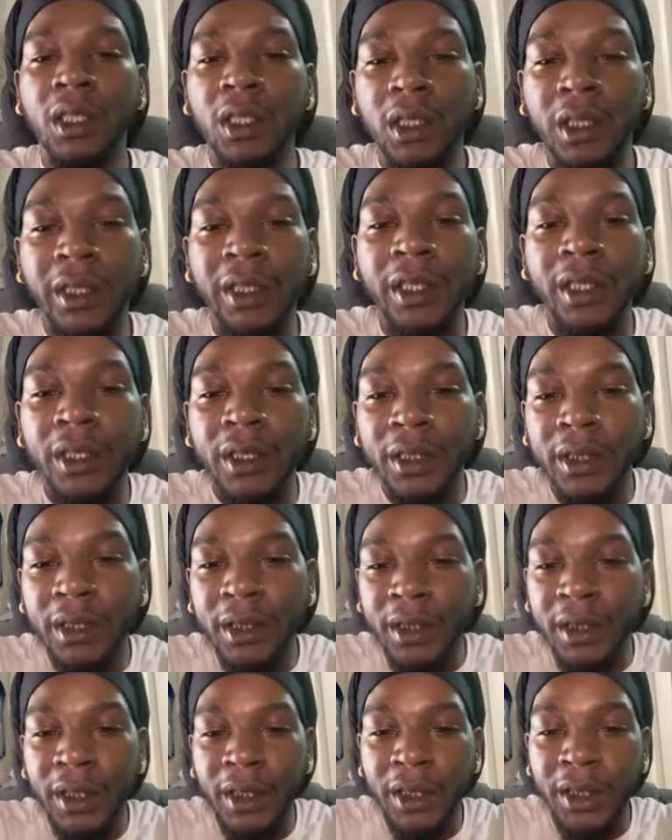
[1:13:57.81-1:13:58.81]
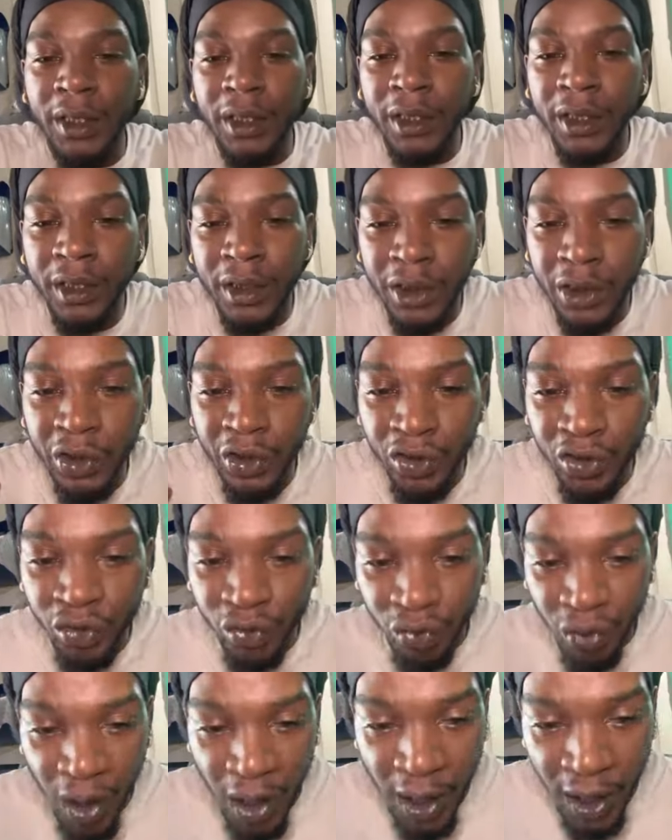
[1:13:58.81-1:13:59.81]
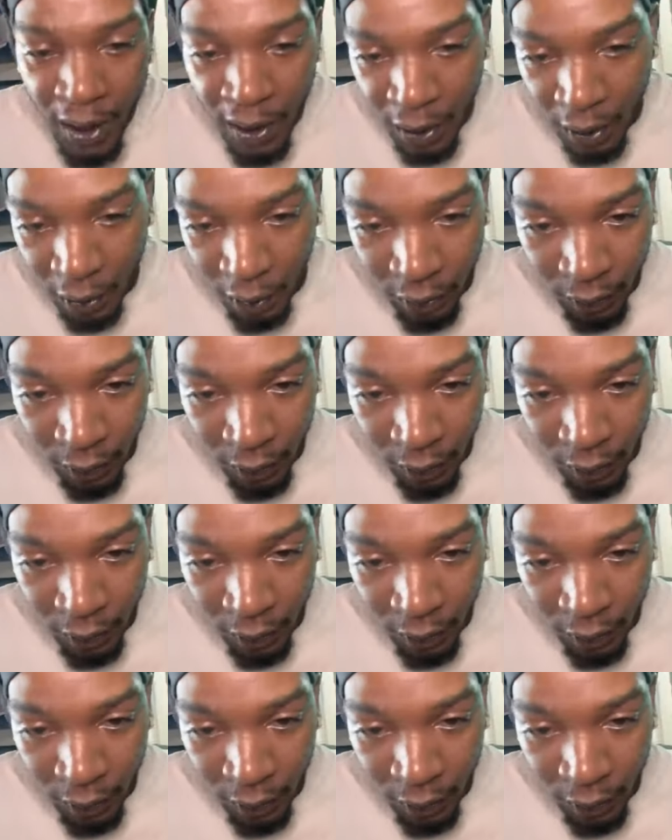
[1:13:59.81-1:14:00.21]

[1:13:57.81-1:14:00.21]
clear cut and dry